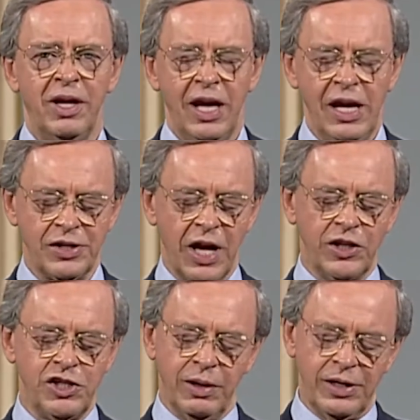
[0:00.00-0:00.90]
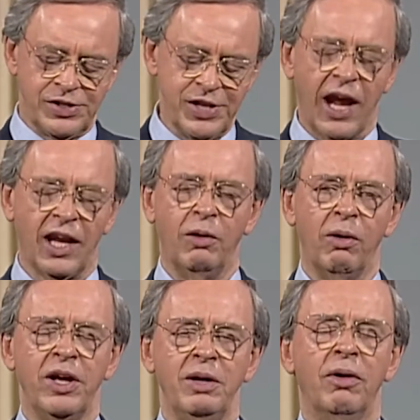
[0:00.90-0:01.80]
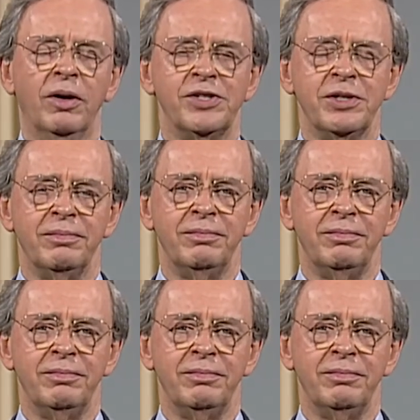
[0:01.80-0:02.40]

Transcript: He's got you exactly where he wants you.